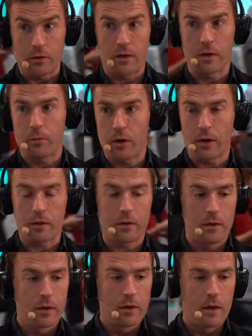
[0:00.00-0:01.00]
using your product.
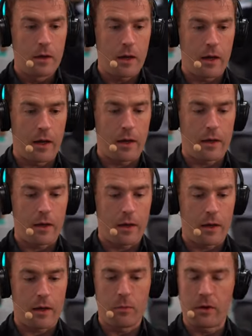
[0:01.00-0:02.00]
And,
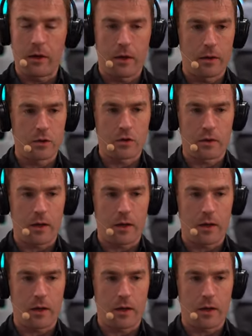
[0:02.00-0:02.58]
uh, and we launched